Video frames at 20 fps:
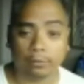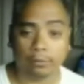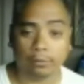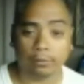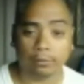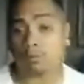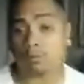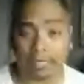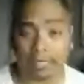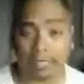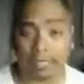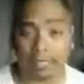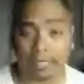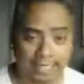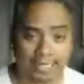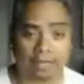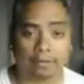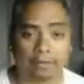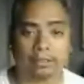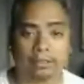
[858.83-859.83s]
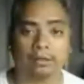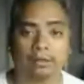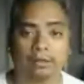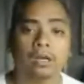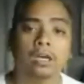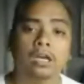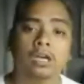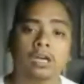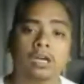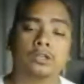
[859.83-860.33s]
We just want to get it out there
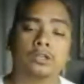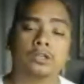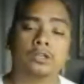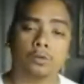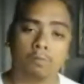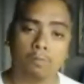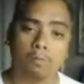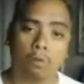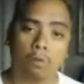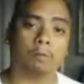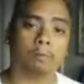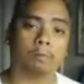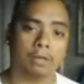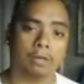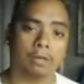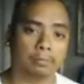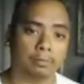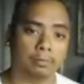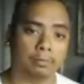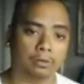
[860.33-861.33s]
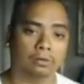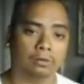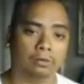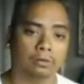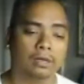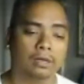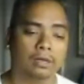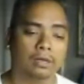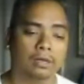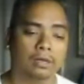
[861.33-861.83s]
so more people
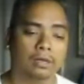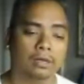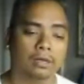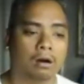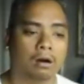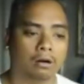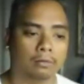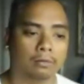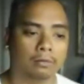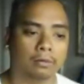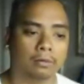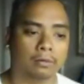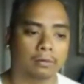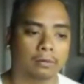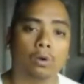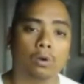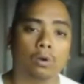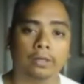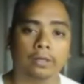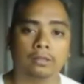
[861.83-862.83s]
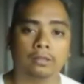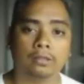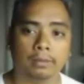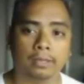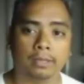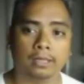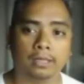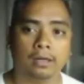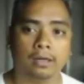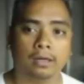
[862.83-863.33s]
are going to
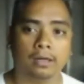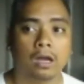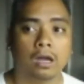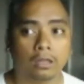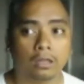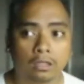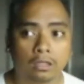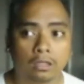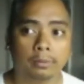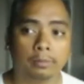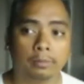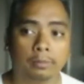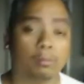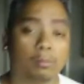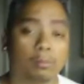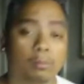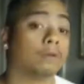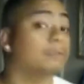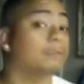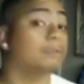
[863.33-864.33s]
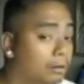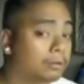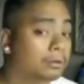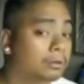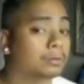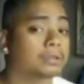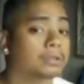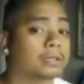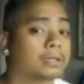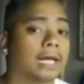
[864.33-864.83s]
be a little bit more
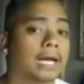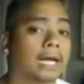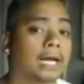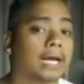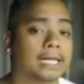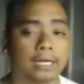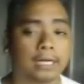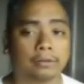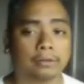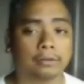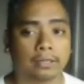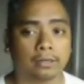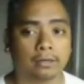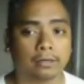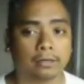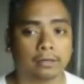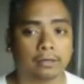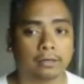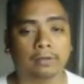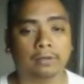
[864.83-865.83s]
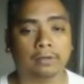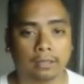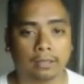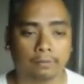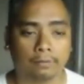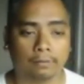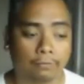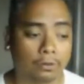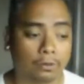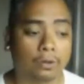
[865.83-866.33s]
familiar with glass out there. Even
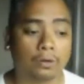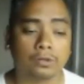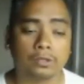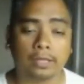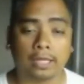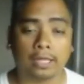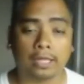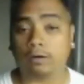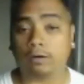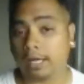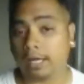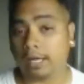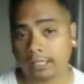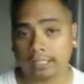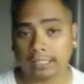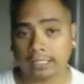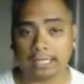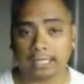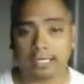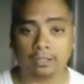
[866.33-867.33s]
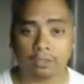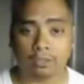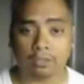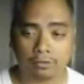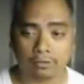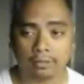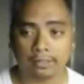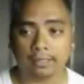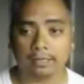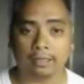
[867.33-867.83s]
if, for those that are not in the tech
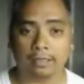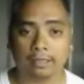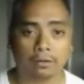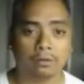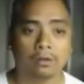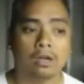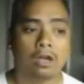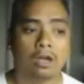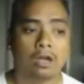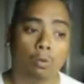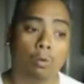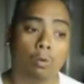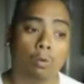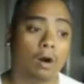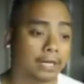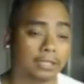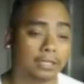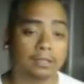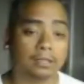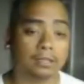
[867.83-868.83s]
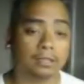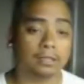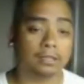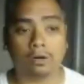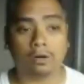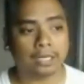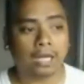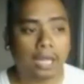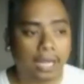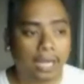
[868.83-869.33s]
industry, they'll walk in the
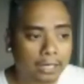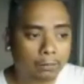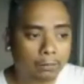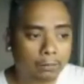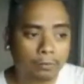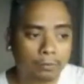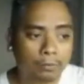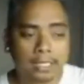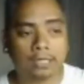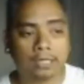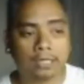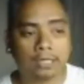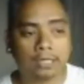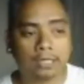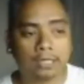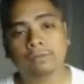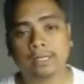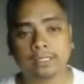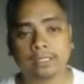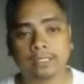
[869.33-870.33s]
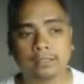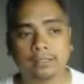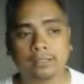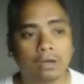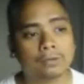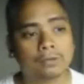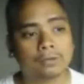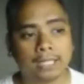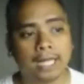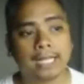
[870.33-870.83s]
mall like, hey, what's that on your face?
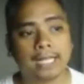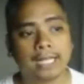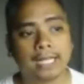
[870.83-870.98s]
Oh, it's glass.